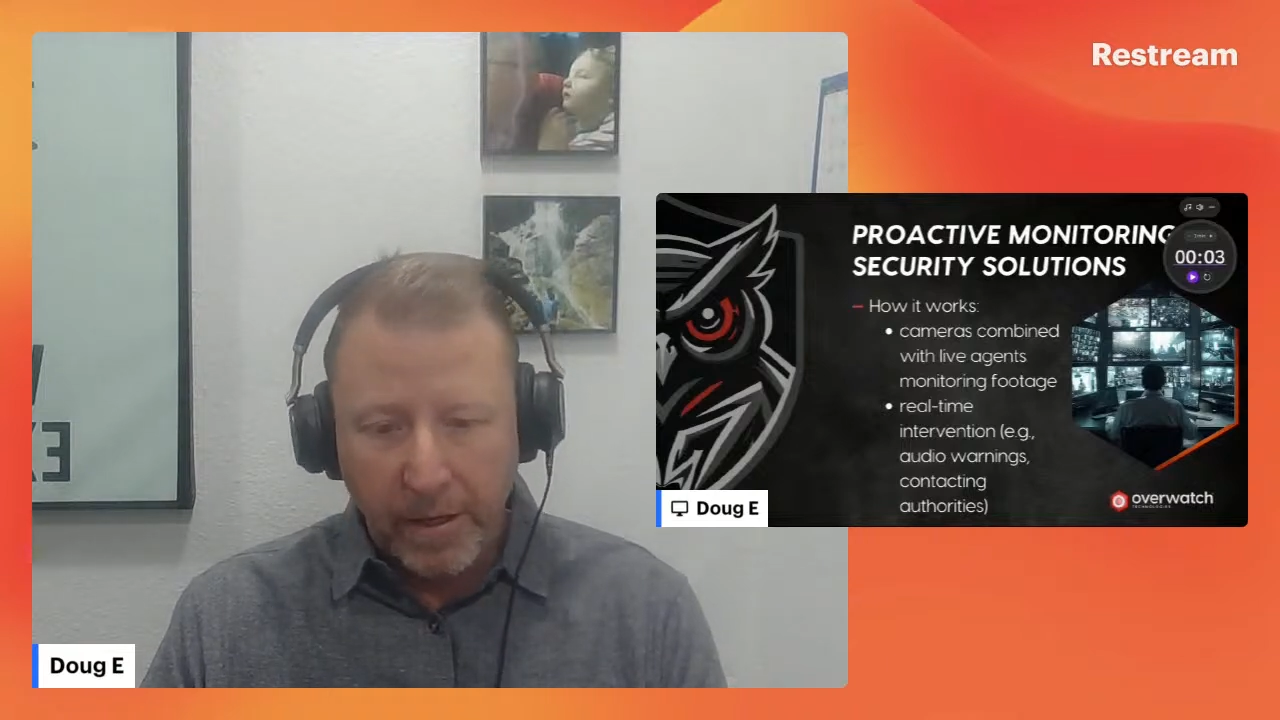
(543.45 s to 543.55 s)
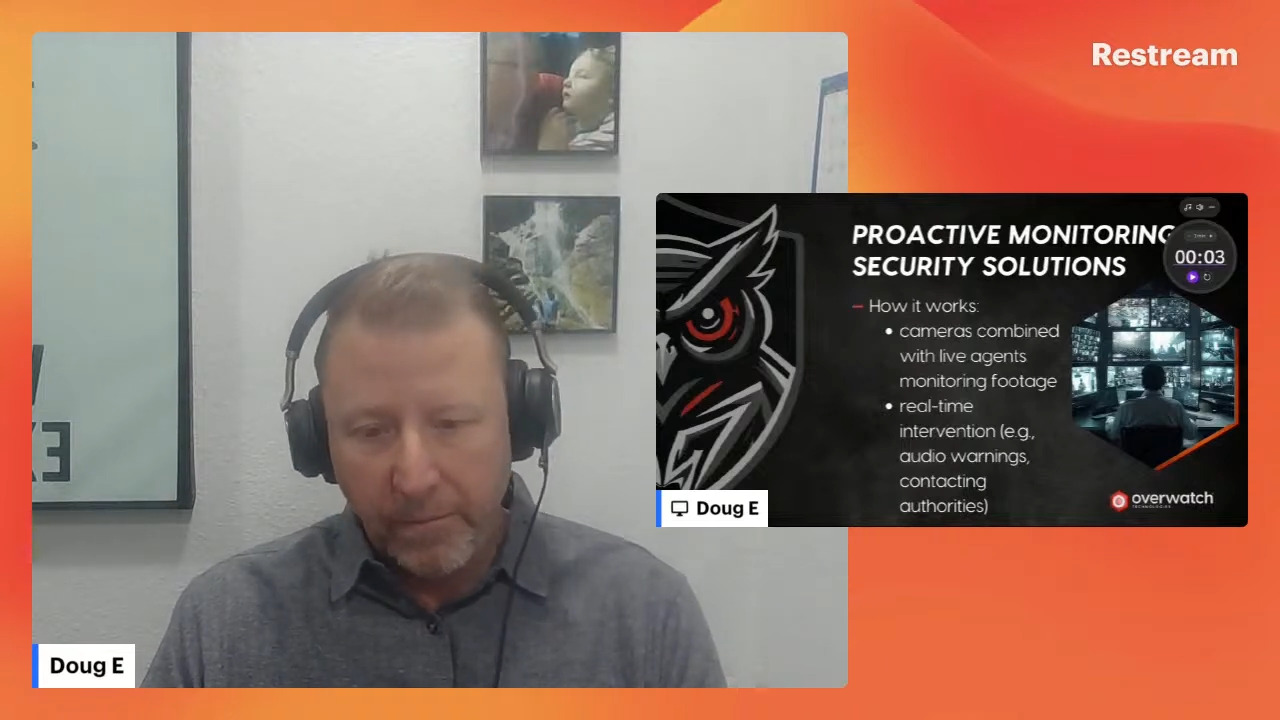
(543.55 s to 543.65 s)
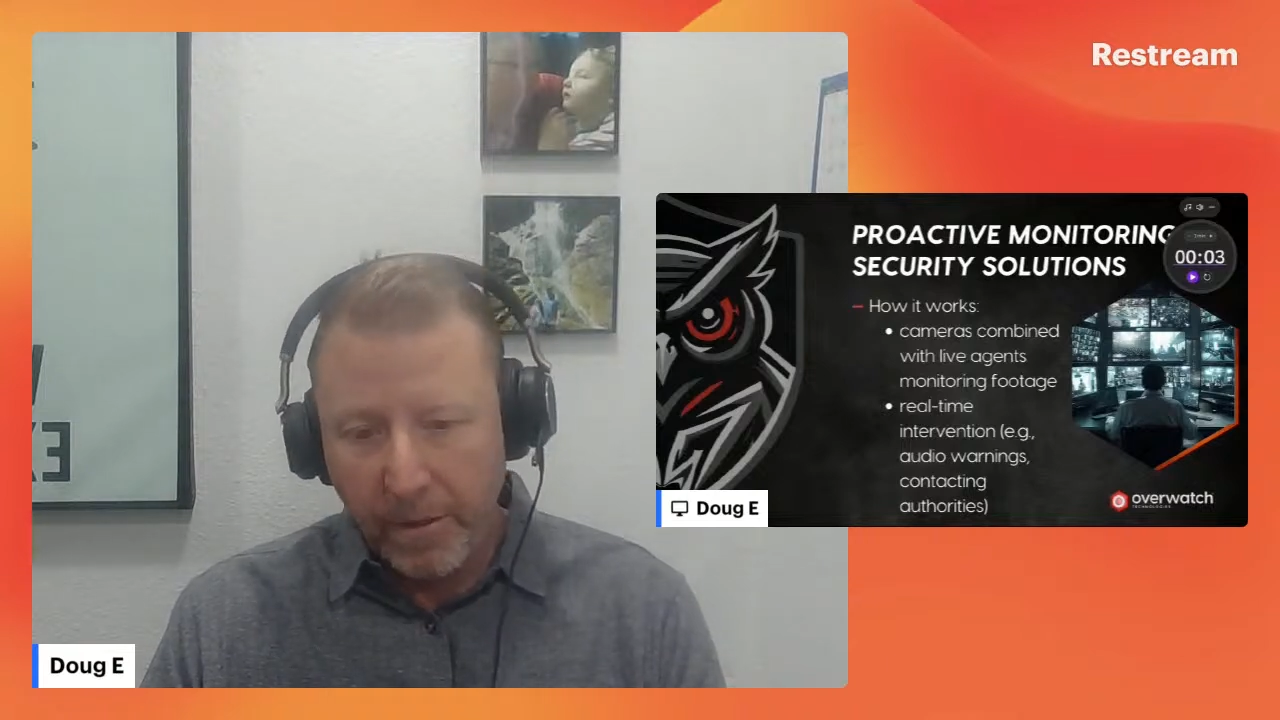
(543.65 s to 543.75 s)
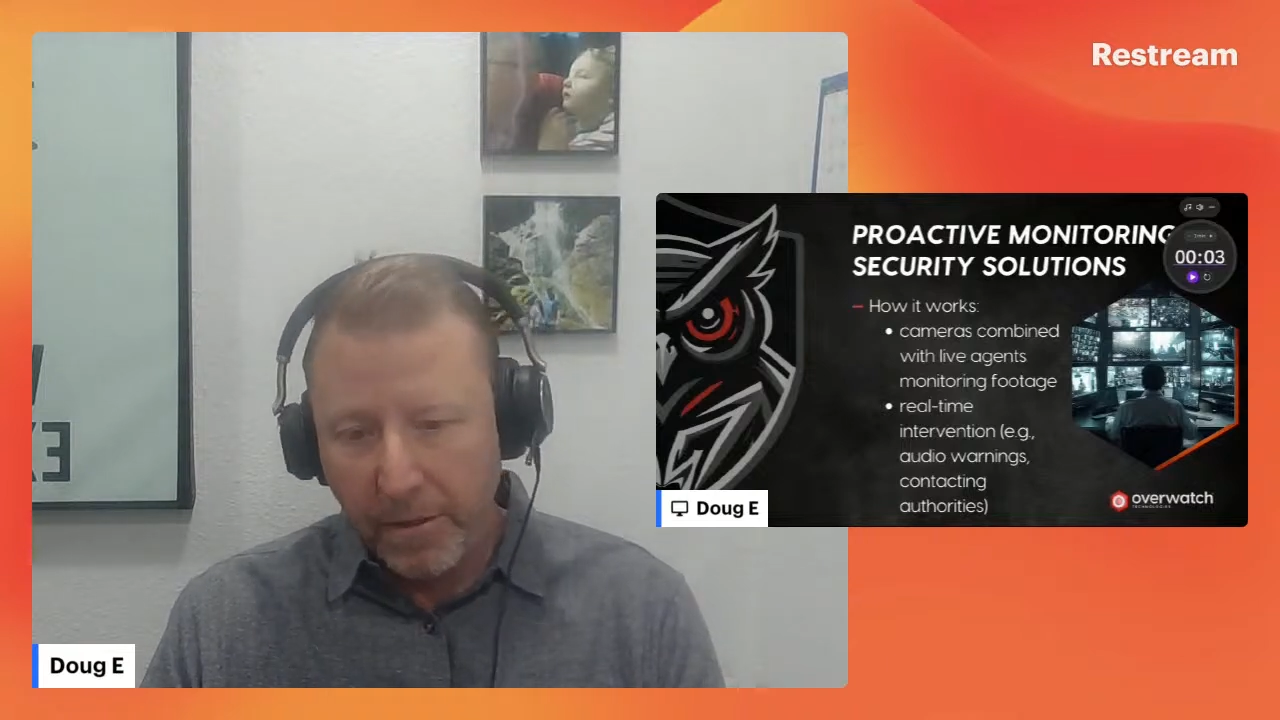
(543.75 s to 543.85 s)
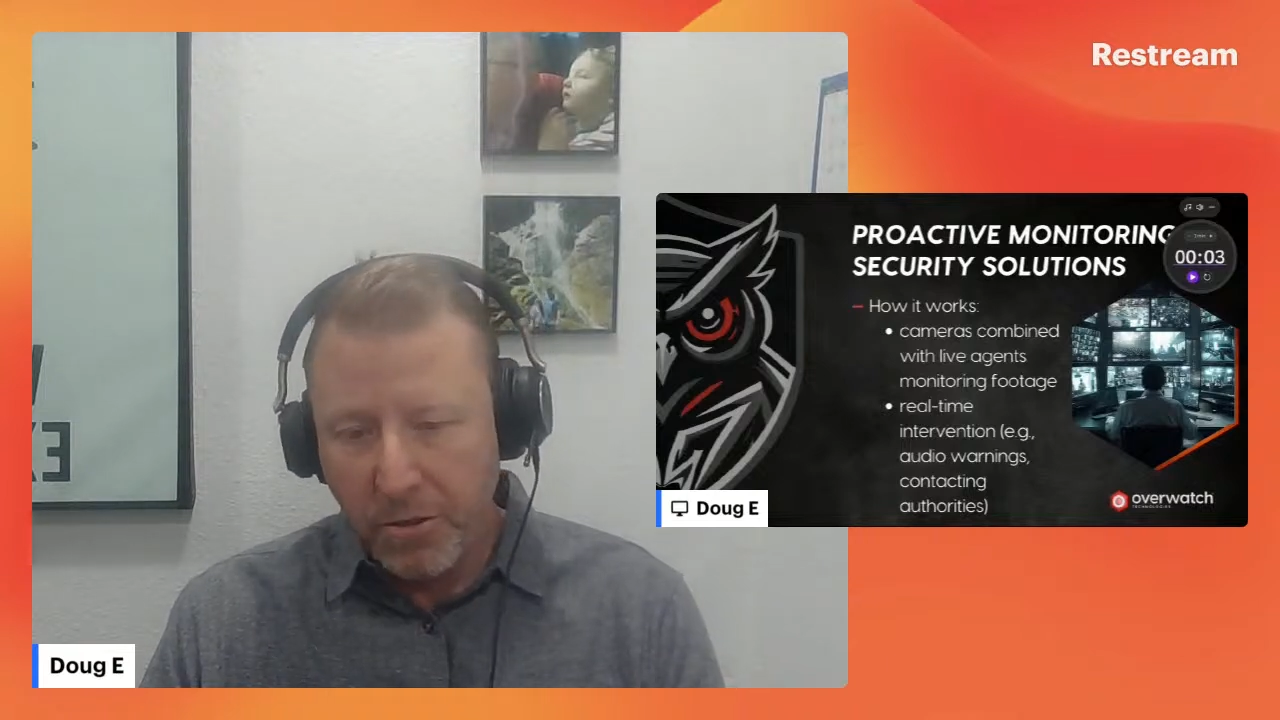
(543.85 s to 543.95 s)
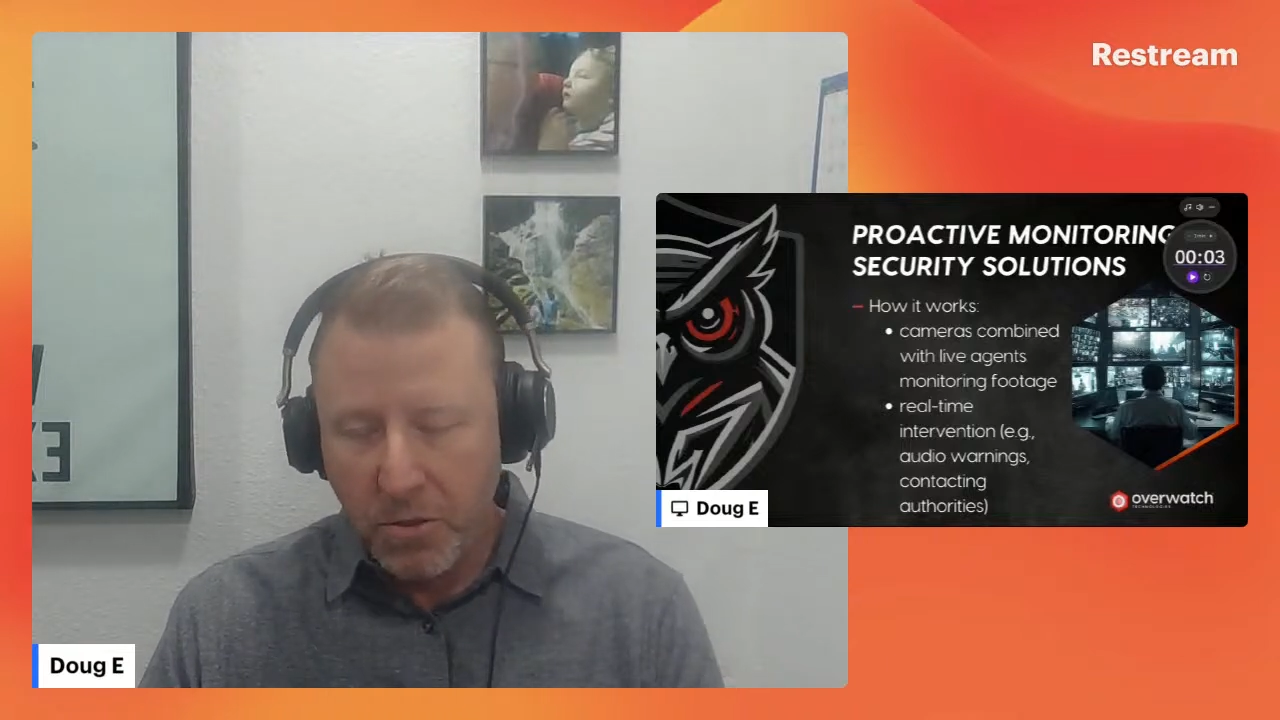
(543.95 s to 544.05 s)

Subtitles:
image,